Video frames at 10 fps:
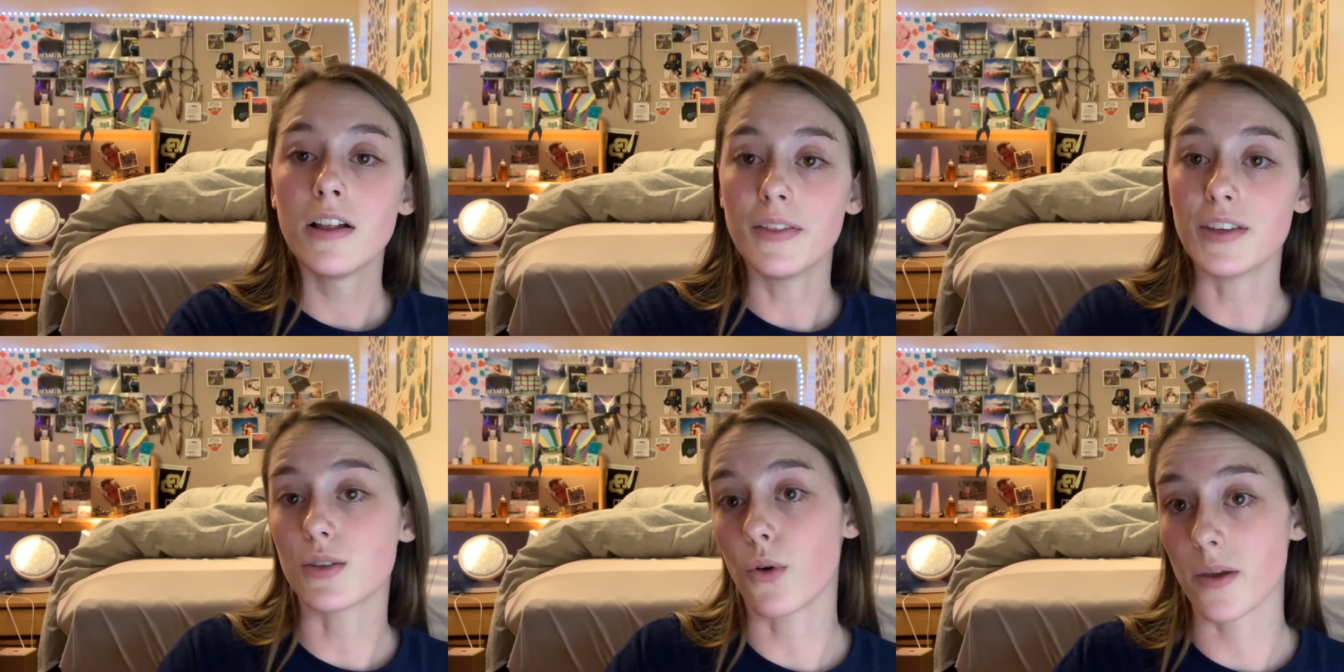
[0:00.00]

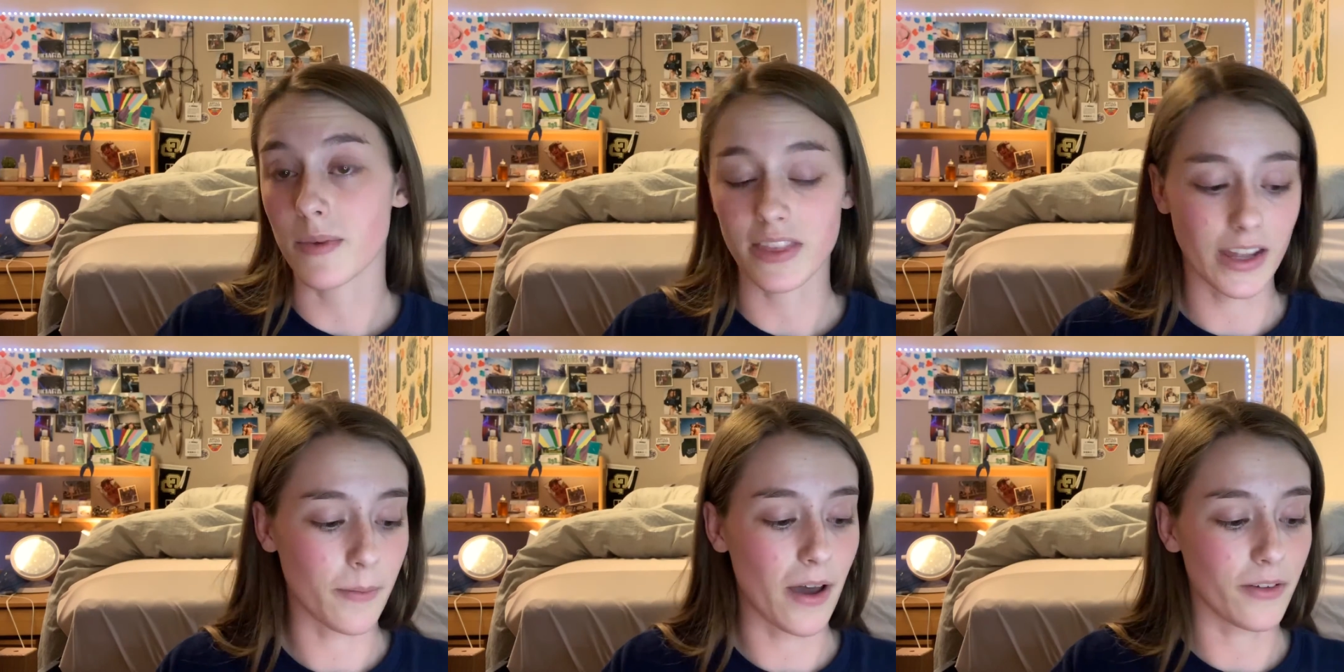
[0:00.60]
this ointment
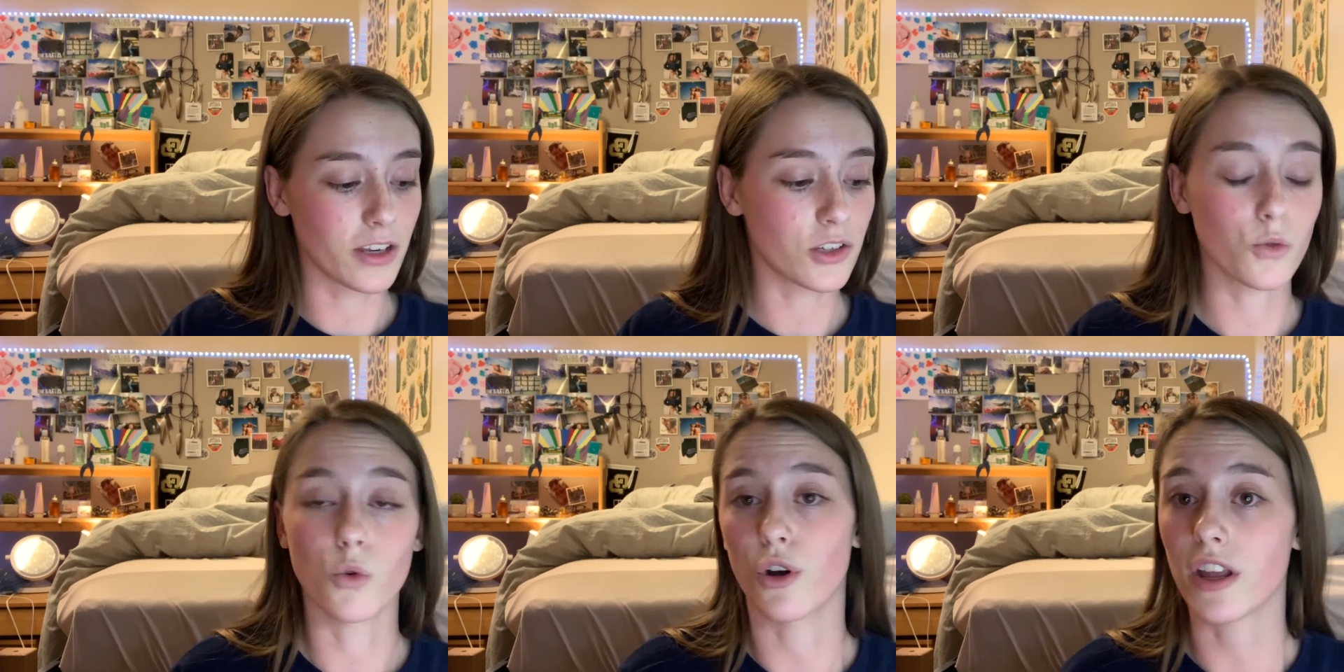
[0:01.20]
that I'm having to
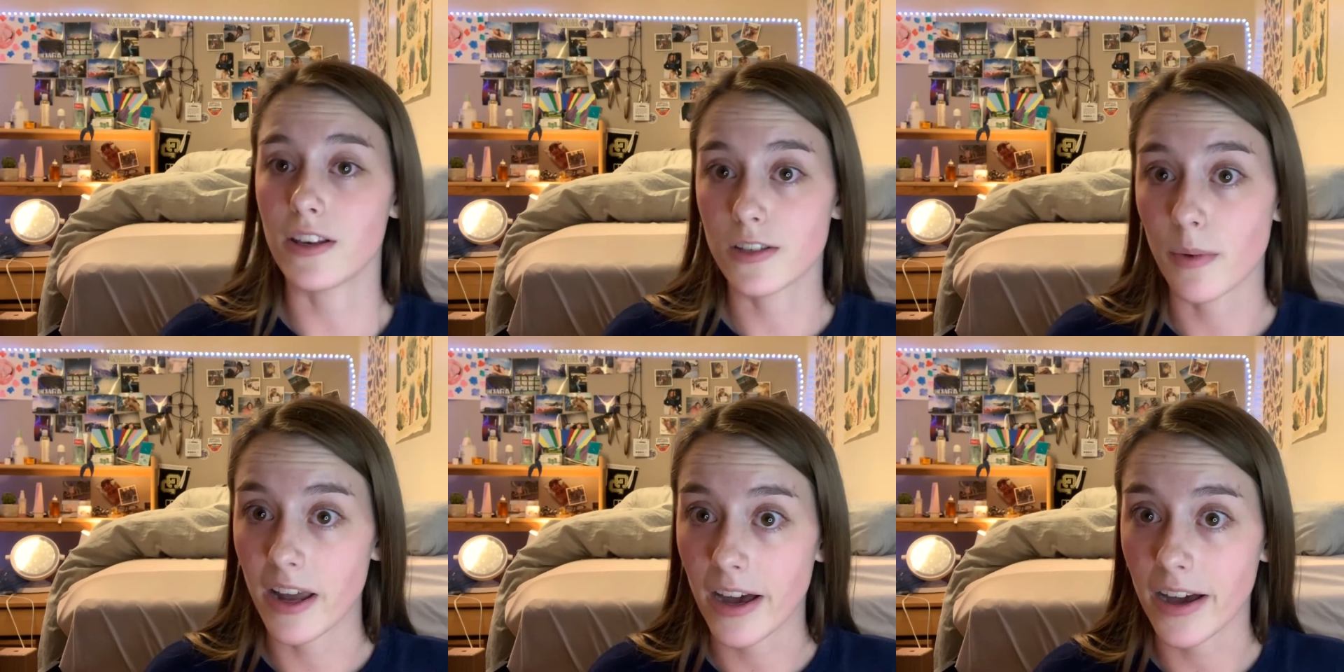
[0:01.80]
squirt into
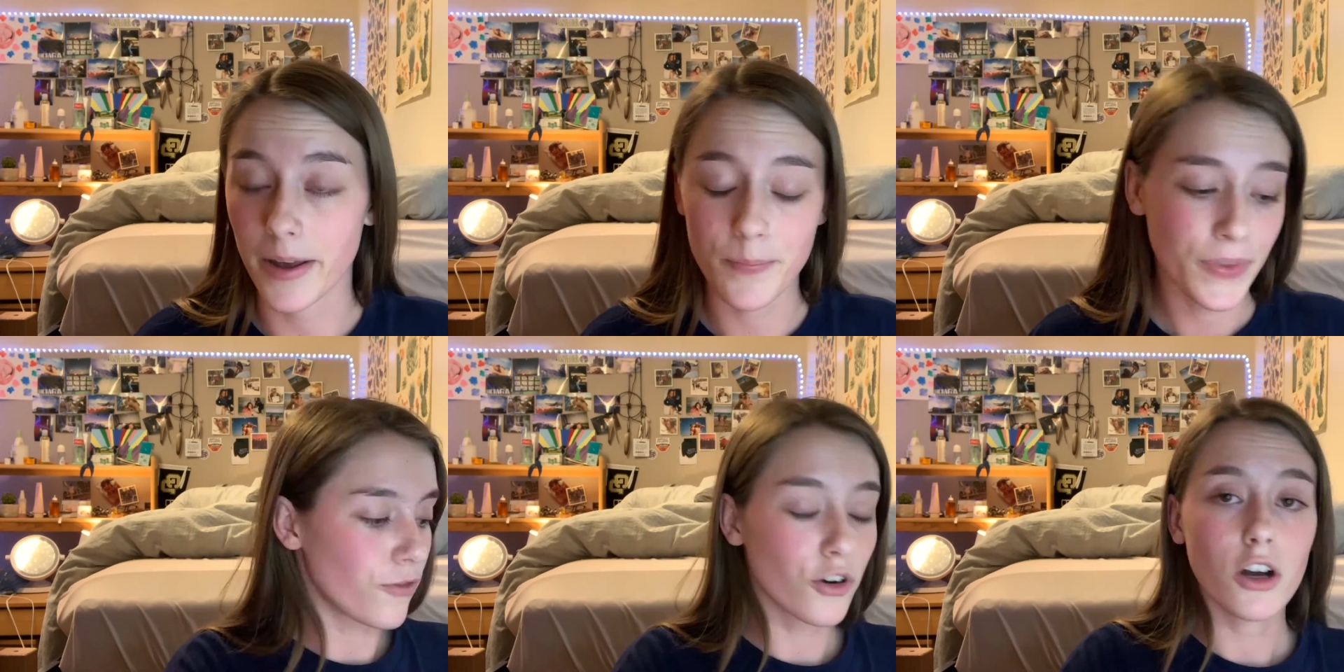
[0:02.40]
my eye.
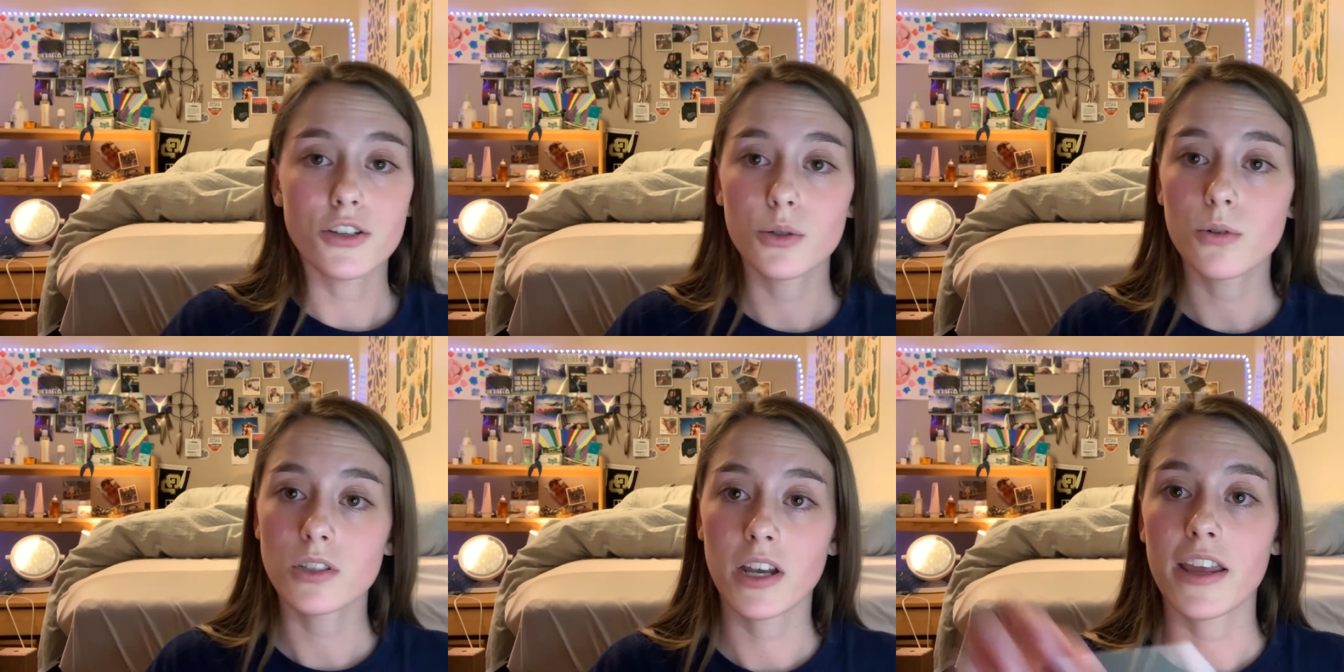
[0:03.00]
For our
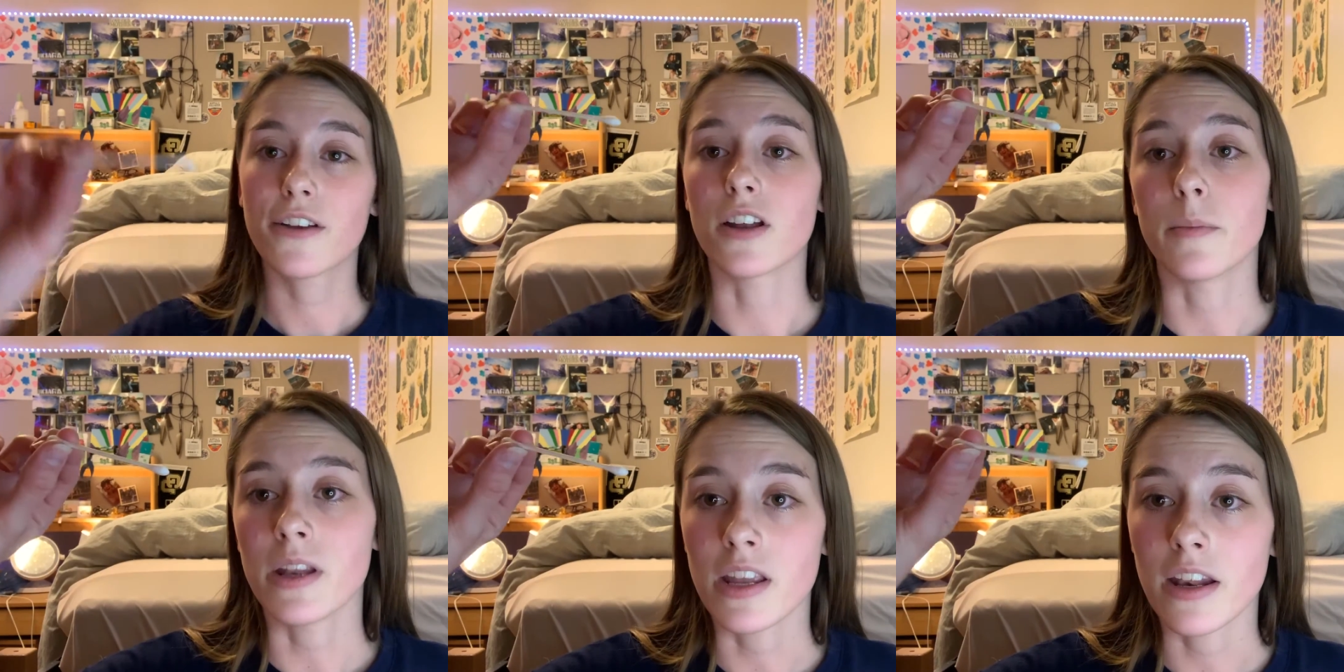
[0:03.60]
tools today, you're going
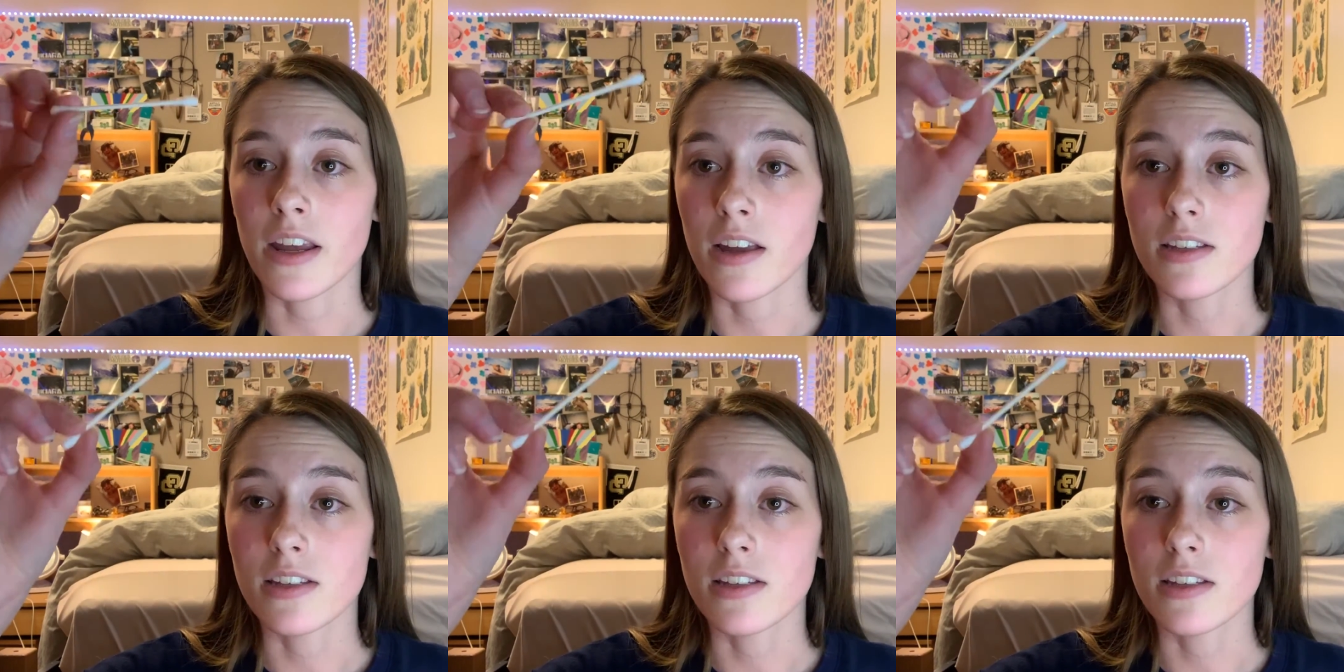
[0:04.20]
to be needing